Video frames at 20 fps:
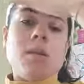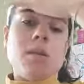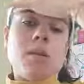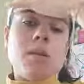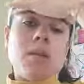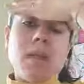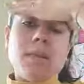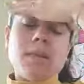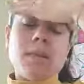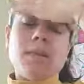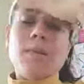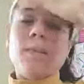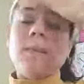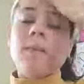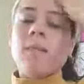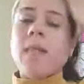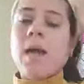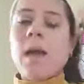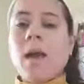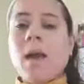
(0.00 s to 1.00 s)
And then the
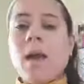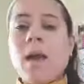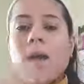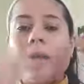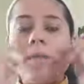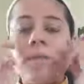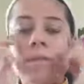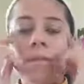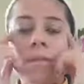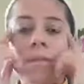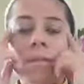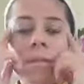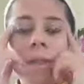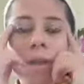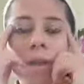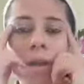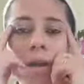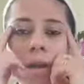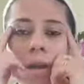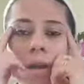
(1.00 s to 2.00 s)
last,
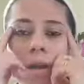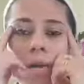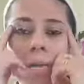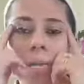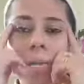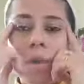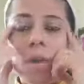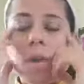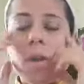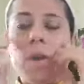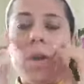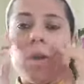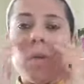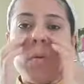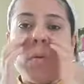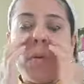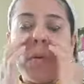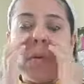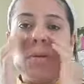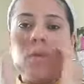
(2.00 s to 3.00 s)
we are
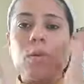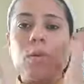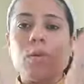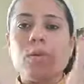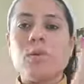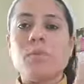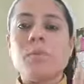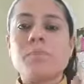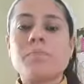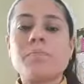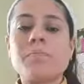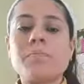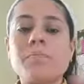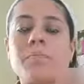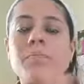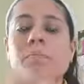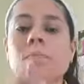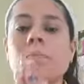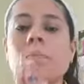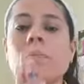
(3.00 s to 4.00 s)
going to
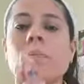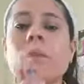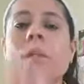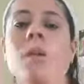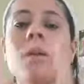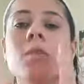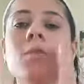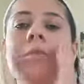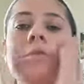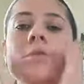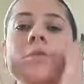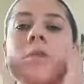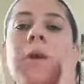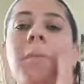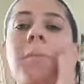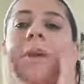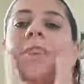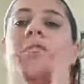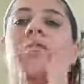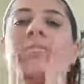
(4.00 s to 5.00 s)
just
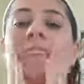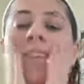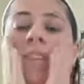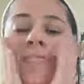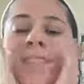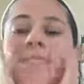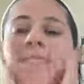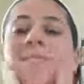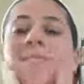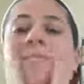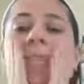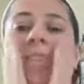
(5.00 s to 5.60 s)
rub our cheeks.